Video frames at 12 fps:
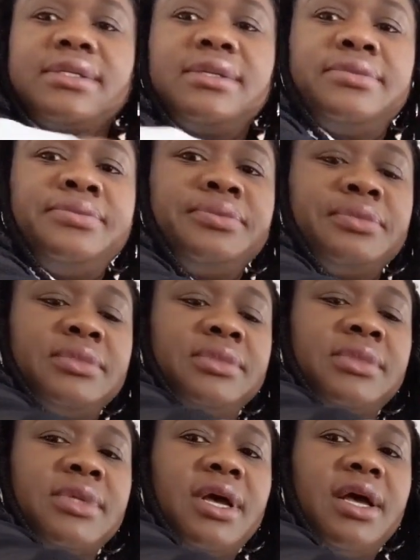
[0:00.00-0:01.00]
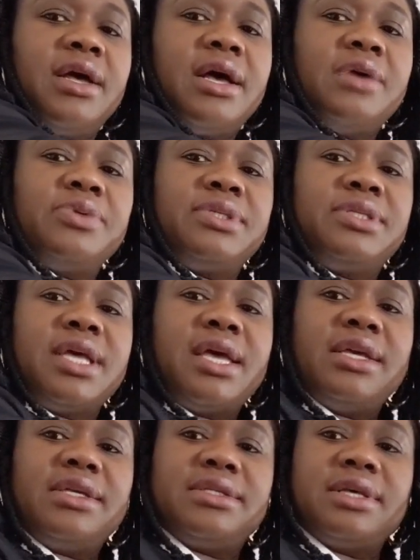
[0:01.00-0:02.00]
So this one is a
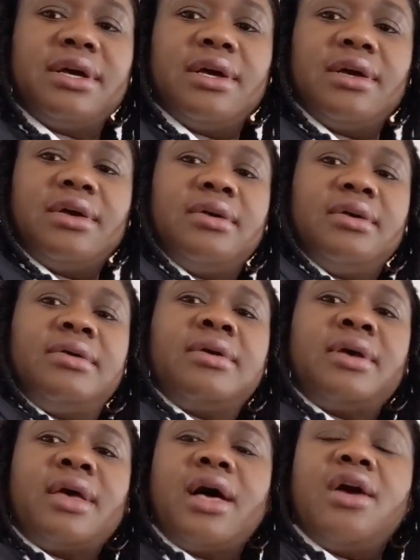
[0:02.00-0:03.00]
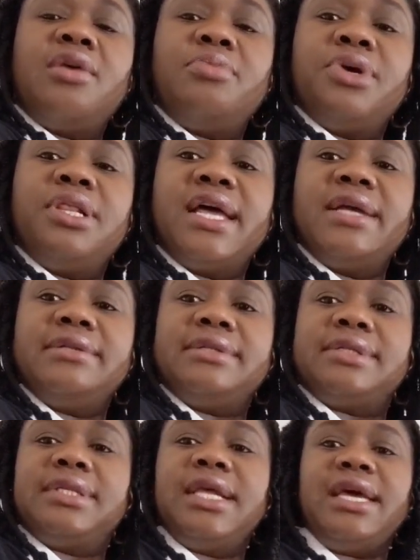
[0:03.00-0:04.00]
dress. I would say
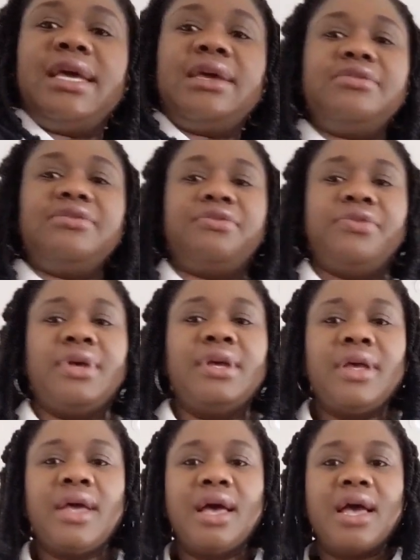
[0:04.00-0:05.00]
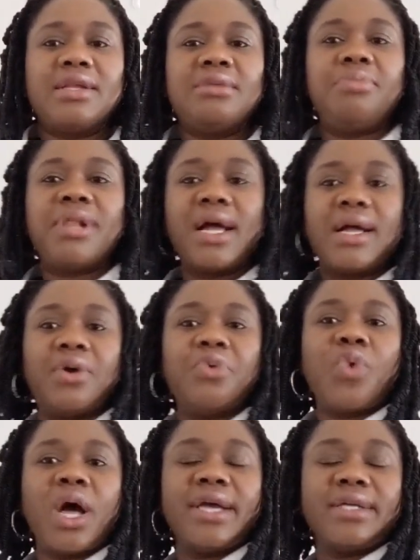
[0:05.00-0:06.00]
is a elbow length
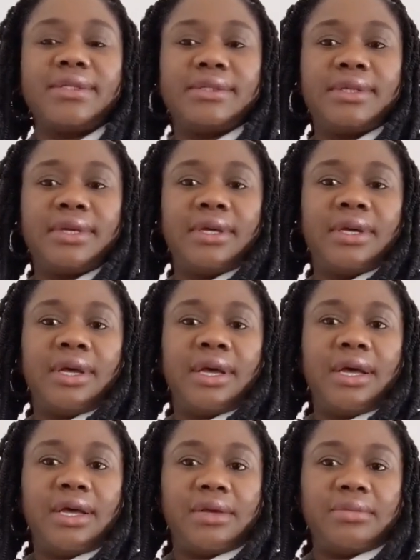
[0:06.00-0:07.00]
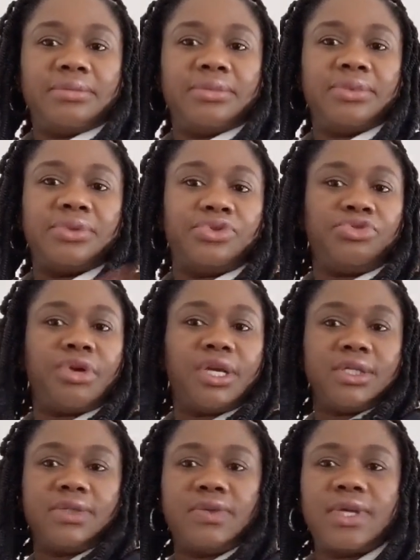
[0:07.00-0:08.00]
sleeve and a black and
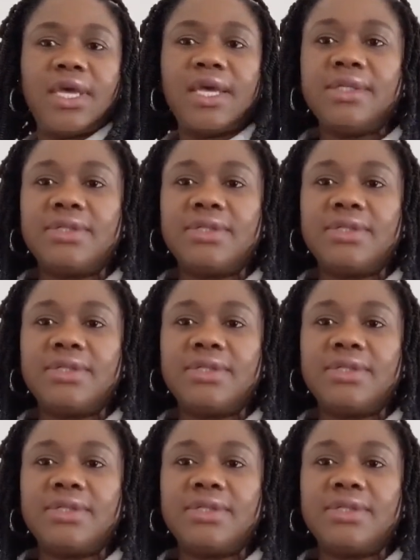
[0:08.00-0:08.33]
white